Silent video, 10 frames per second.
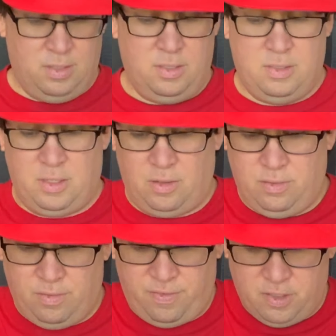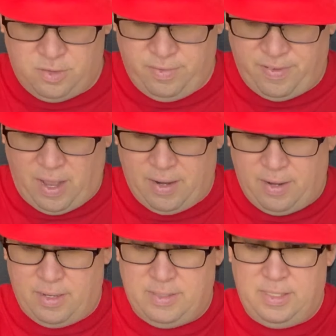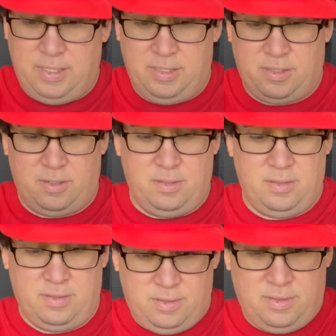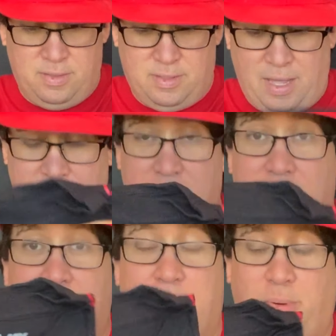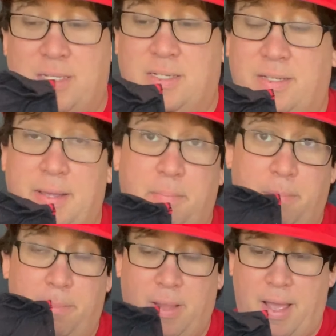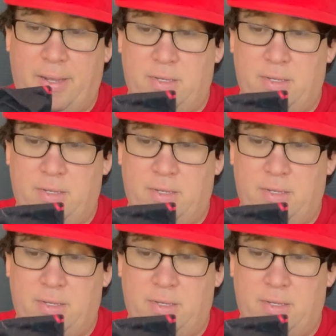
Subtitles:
So first we've got a t-shirt that is surprisingly black.